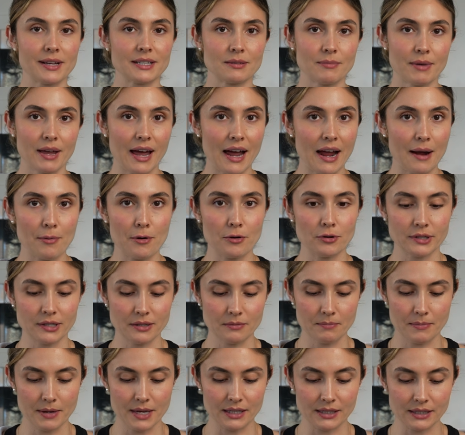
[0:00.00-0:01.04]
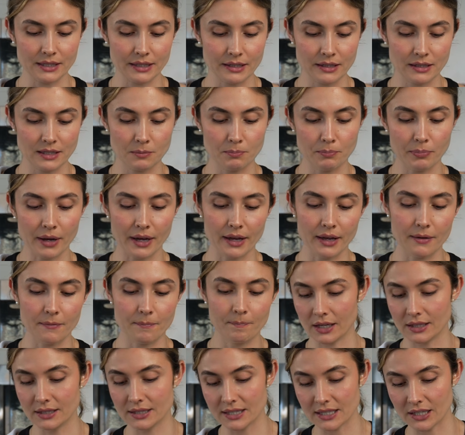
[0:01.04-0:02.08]
ways to make high protein pizzas, but
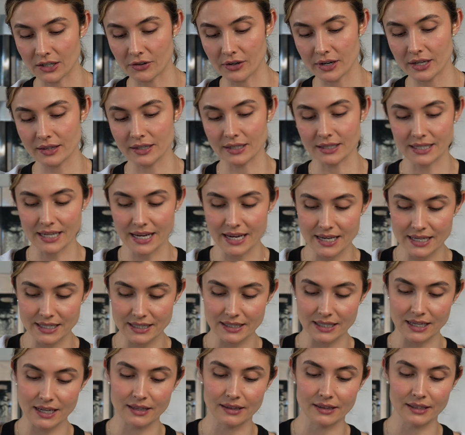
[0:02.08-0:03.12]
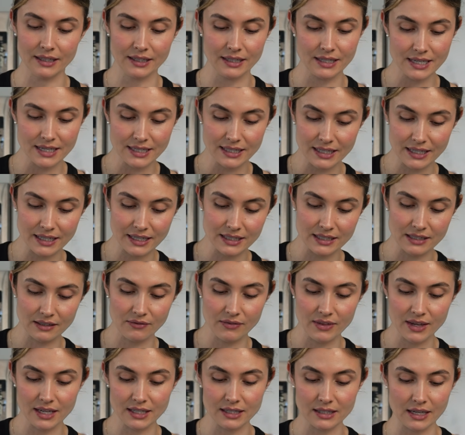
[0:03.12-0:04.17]
considering the taste and the easiness
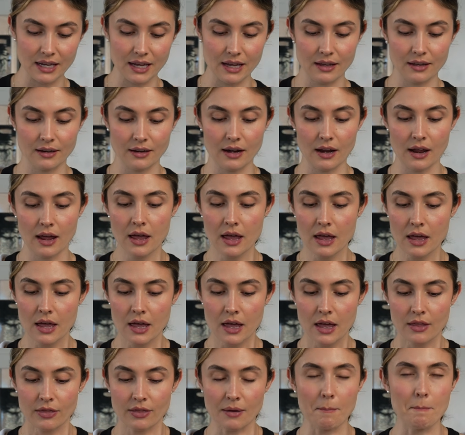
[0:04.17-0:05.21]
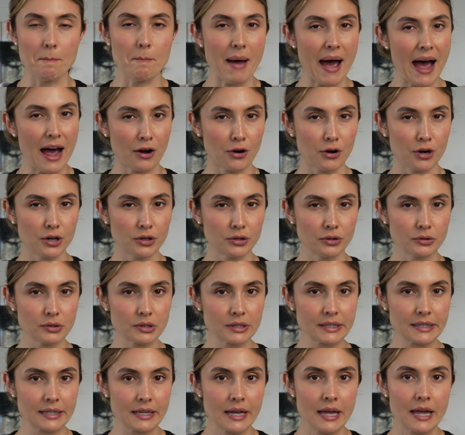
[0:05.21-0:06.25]
of this and the
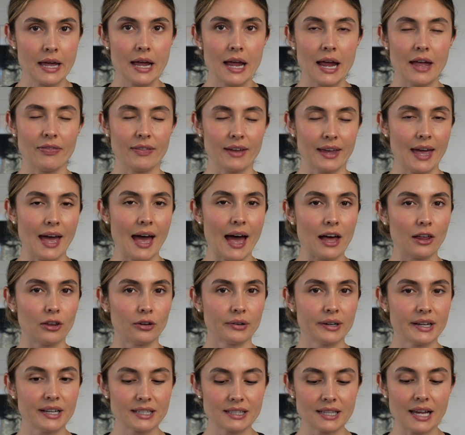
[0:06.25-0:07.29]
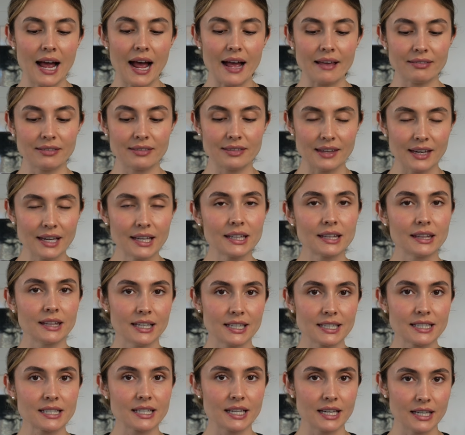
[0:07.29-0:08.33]
macros and the calories, I think
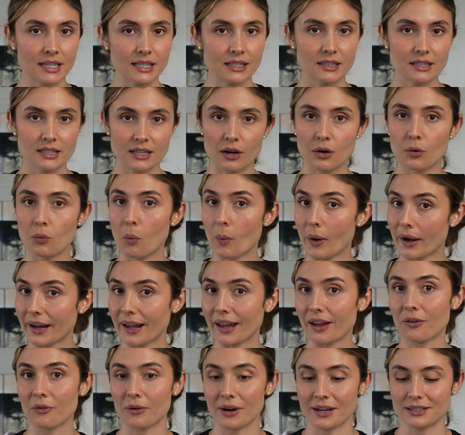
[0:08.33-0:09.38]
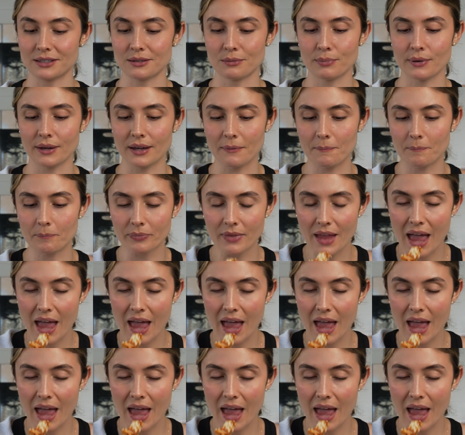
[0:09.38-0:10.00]
this is a winning recipe.